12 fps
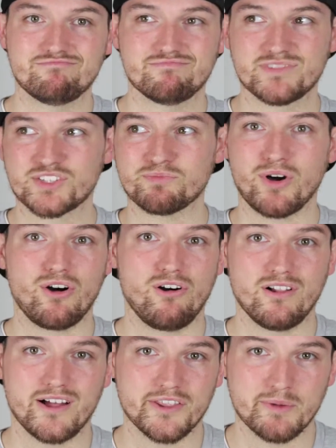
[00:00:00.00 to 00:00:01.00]

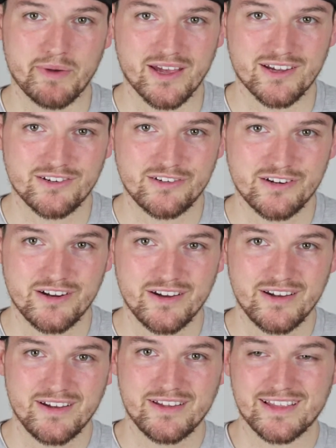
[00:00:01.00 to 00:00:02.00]
small on the page.
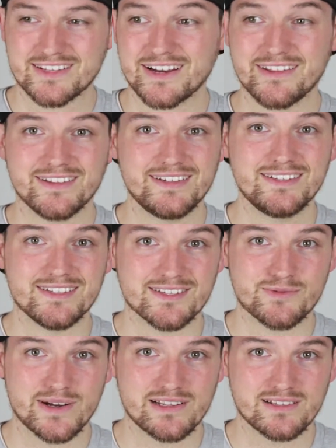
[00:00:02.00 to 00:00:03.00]
That's kind of the
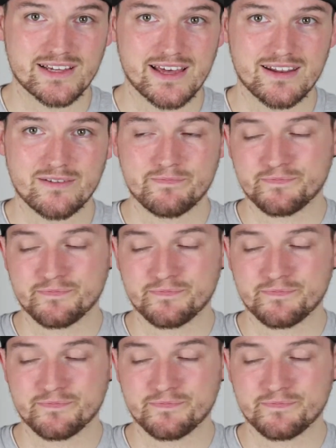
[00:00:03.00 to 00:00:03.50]
easiest way to look at it.